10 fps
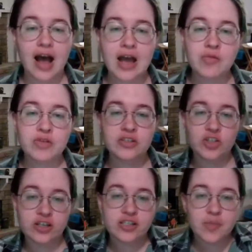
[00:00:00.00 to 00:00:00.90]
I was
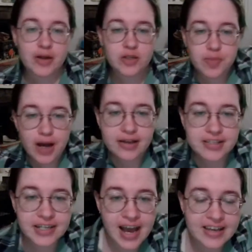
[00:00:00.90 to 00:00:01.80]
just about to
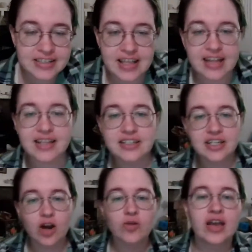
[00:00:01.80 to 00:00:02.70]
pause and ask that. Like,
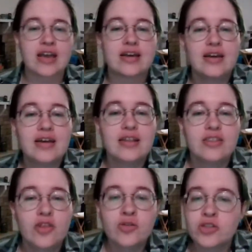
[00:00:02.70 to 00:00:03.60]
okay,
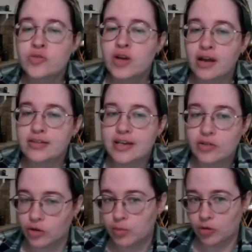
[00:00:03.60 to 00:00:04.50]
those do not
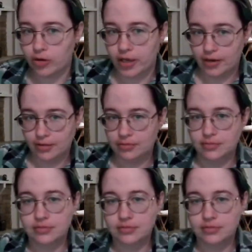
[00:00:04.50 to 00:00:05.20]
sound Númenorian.